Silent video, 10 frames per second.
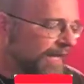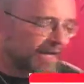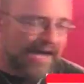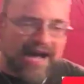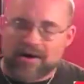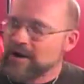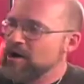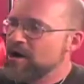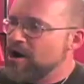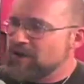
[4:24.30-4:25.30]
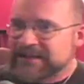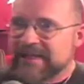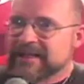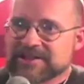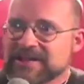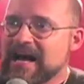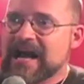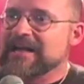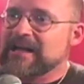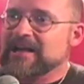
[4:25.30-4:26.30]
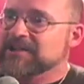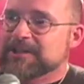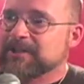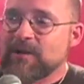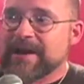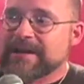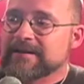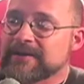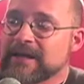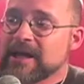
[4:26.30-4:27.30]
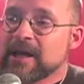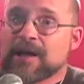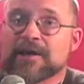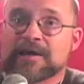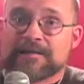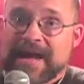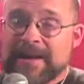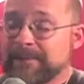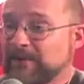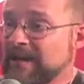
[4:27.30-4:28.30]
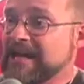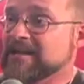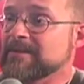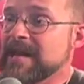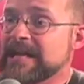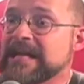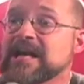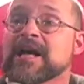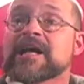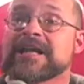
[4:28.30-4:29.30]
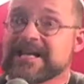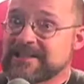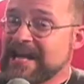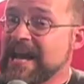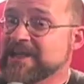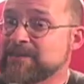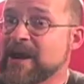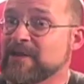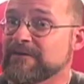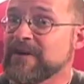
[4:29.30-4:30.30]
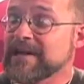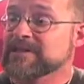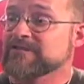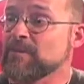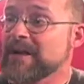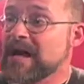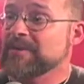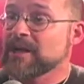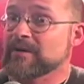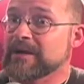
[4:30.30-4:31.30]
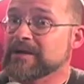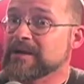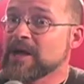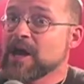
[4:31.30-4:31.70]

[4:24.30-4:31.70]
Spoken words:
Now, all kidding aside, here's the point. That parade committee gets taxpayer funds from what I'm hearing.